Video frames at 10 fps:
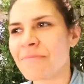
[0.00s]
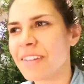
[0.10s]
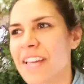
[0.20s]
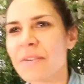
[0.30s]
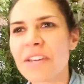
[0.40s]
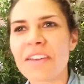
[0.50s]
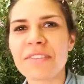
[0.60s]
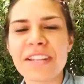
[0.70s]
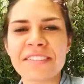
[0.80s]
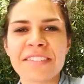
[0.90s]
Yeah, we give
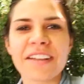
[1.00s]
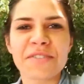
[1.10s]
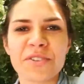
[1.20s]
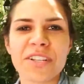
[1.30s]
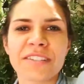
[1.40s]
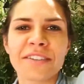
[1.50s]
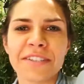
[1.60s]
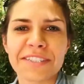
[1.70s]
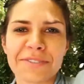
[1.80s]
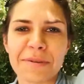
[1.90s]
less and less shit on
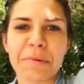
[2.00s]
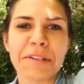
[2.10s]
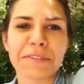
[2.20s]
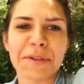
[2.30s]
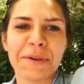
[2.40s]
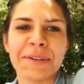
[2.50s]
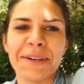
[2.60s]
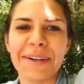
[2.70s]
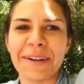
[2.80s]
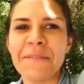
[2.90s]
this trip also.
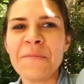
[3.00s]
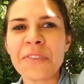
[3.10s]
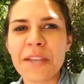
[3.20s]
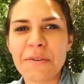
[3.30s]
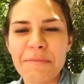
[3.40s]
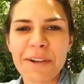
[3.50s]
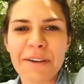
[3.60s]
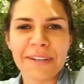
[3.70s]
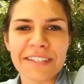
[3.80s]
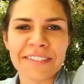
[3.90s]
We become
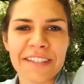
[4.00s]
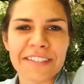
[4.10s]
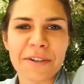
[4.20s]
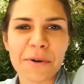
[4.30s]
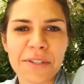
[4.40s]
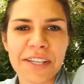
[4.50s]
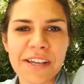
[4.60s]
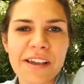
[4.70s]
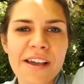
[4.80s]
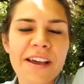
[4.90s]
less and less holy,
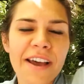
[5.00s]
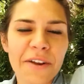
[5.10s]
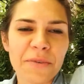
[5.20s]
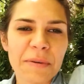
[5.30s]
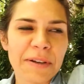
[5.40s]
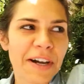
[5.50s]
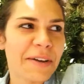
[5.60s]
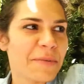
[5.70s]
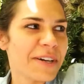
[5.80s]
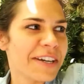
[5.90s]
and
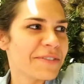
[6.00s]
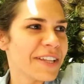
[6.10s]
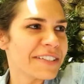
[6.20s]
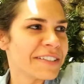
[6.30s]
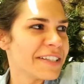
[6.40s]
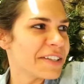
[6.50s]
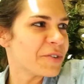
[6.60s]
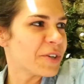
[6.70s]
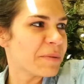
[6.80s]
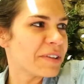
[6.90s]
we give less and less
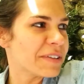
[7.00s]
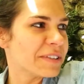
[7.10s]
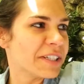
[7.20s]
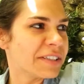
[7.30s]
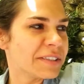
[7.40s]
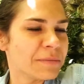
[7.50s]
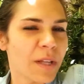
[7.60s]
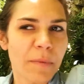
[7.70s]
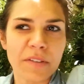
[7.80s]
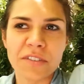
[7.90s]
shit
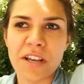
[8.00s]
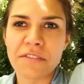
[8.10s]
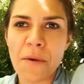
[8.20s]
about stuff.